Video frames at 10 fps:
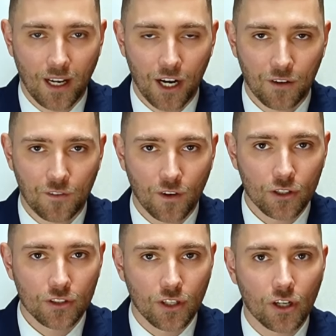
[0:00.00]
I
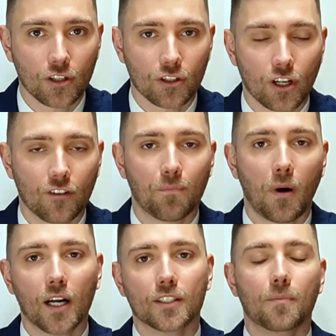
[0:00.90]
first heard of
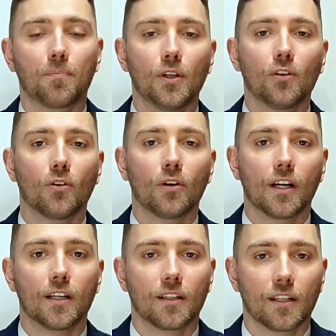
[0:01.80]
Padre Pio
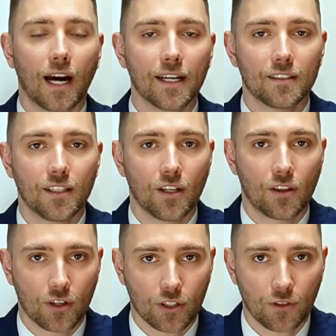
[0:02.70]
in
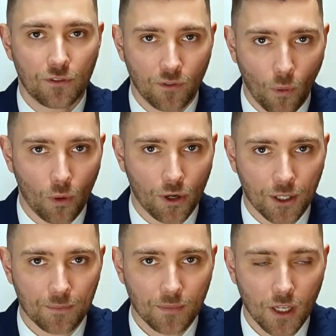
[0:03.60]
1934